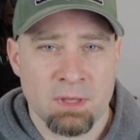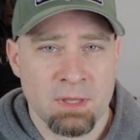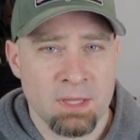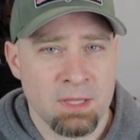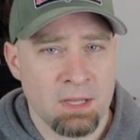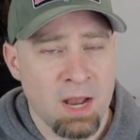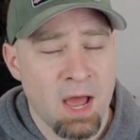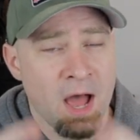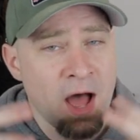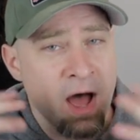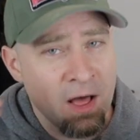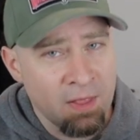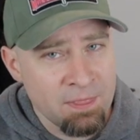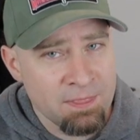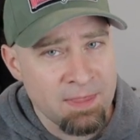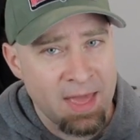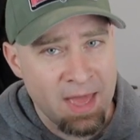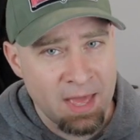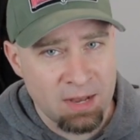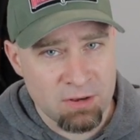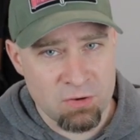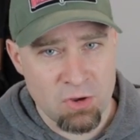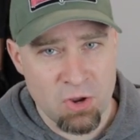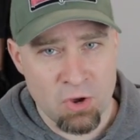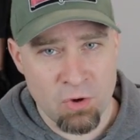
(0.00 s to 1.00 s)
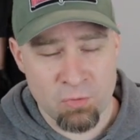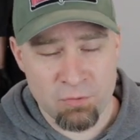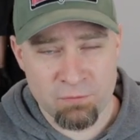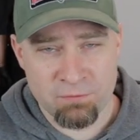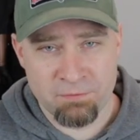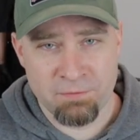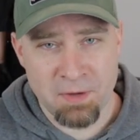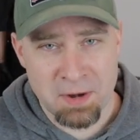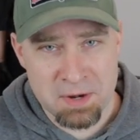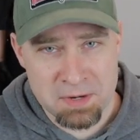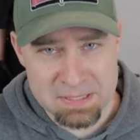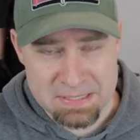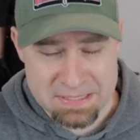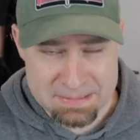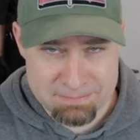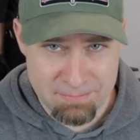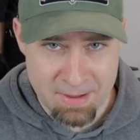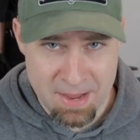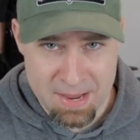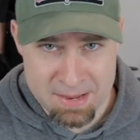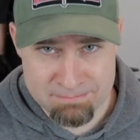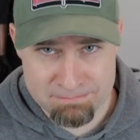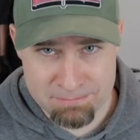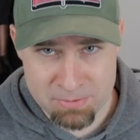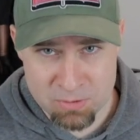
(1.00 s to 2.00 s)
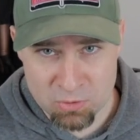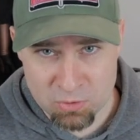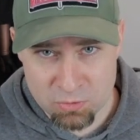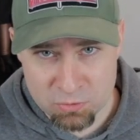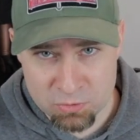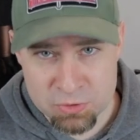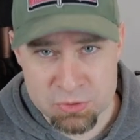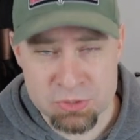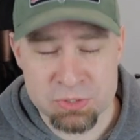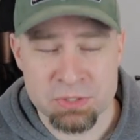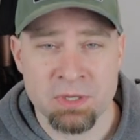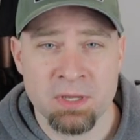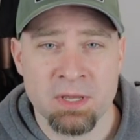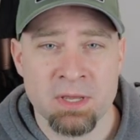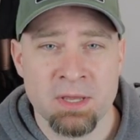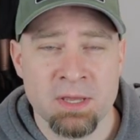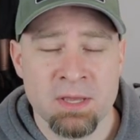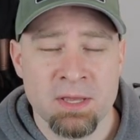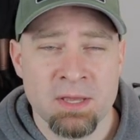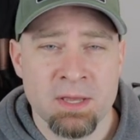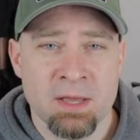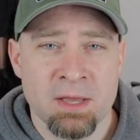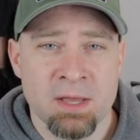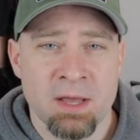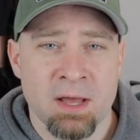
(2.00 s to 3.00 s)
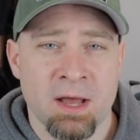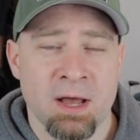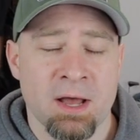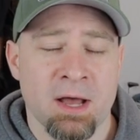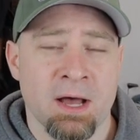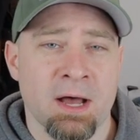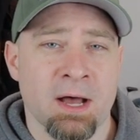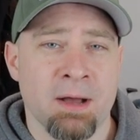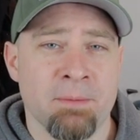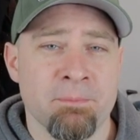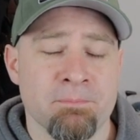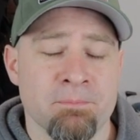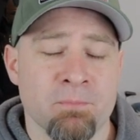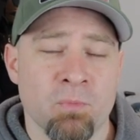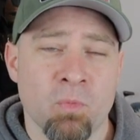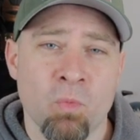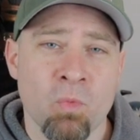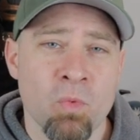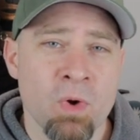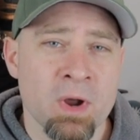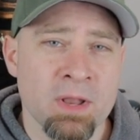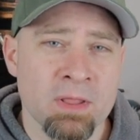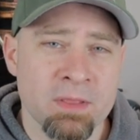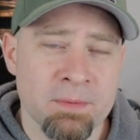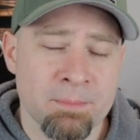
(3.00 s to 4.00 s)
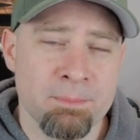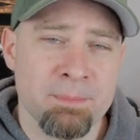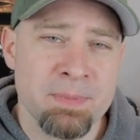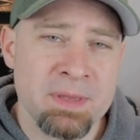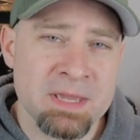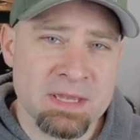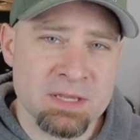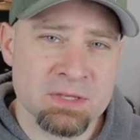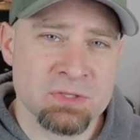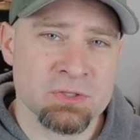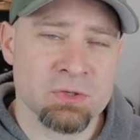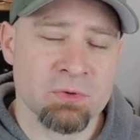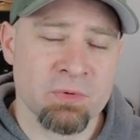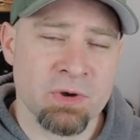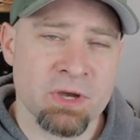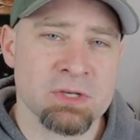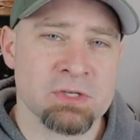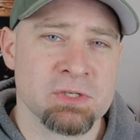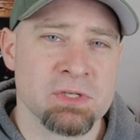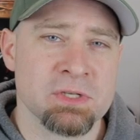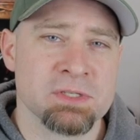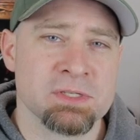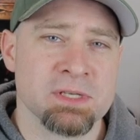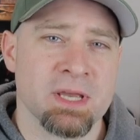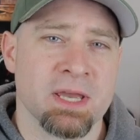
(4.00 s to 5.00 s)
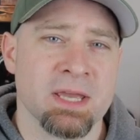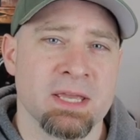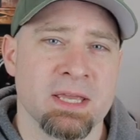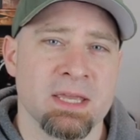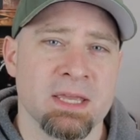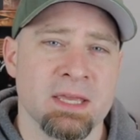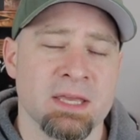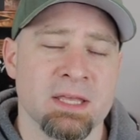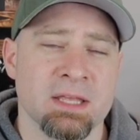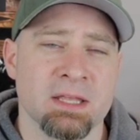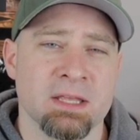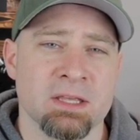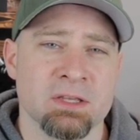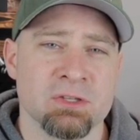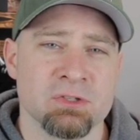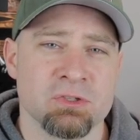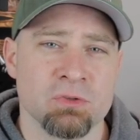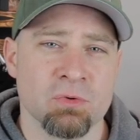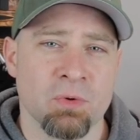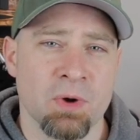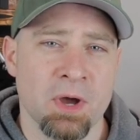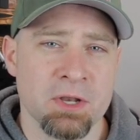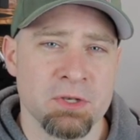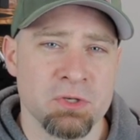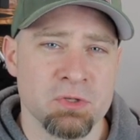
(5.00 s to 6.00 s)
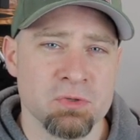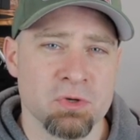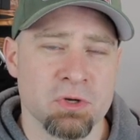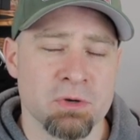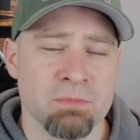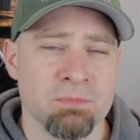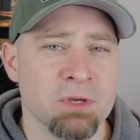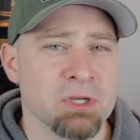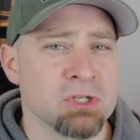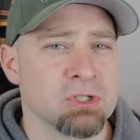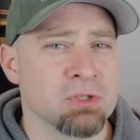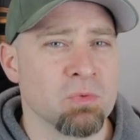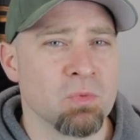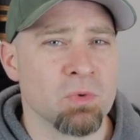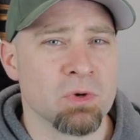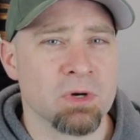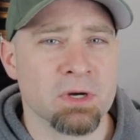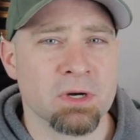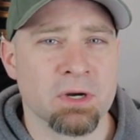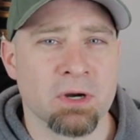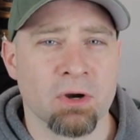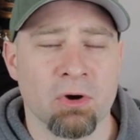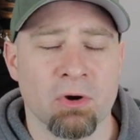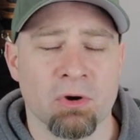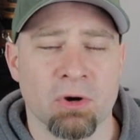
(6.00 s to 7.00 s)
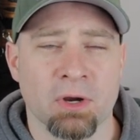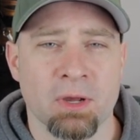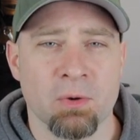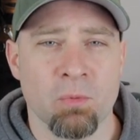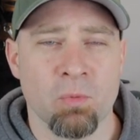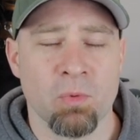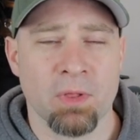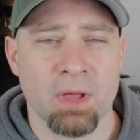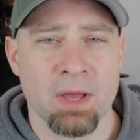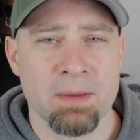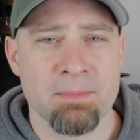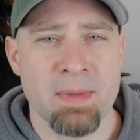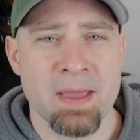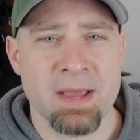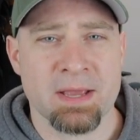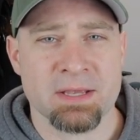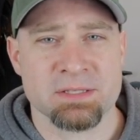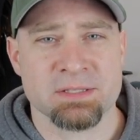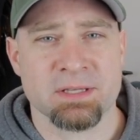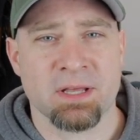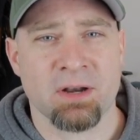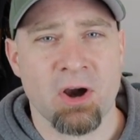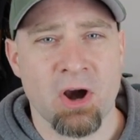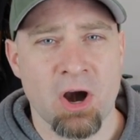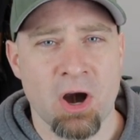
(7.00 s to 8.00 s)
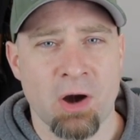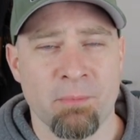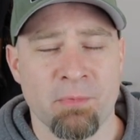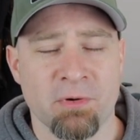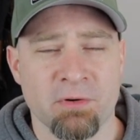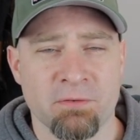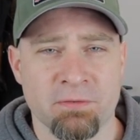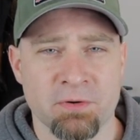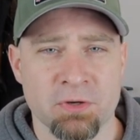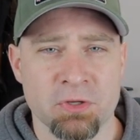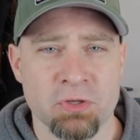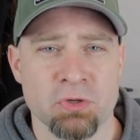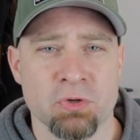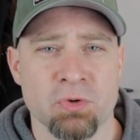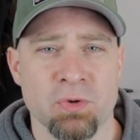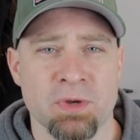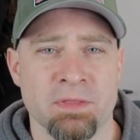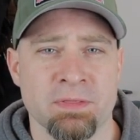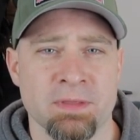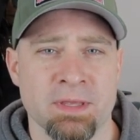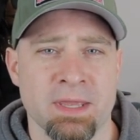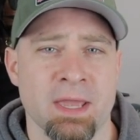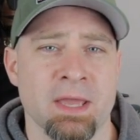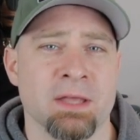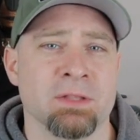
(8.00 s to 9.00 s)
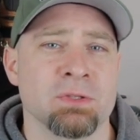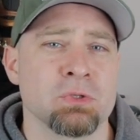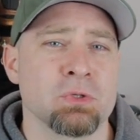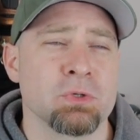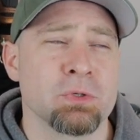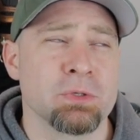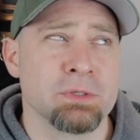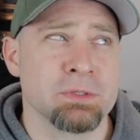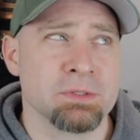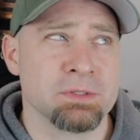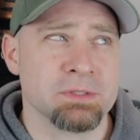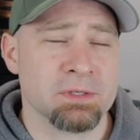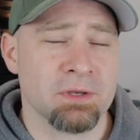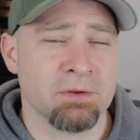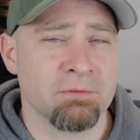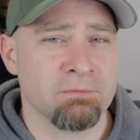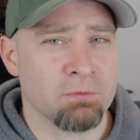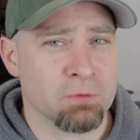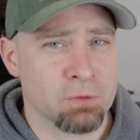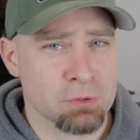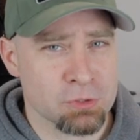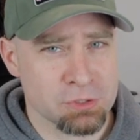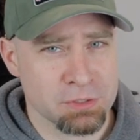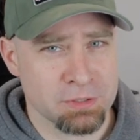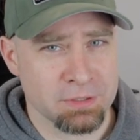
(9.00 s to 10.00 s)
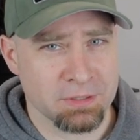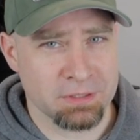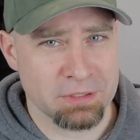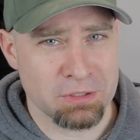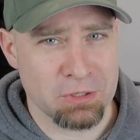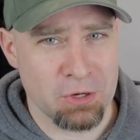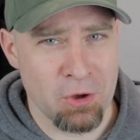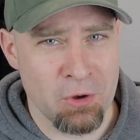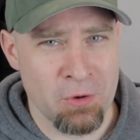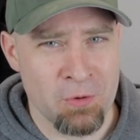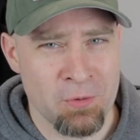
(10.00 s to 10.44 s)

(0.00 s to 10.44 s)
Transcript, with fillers: and on that note, funding my builds, um, one of the biggest questions I get is, do I do commission work or will I make a set of armor for you? And the answer is, unfortunately, no.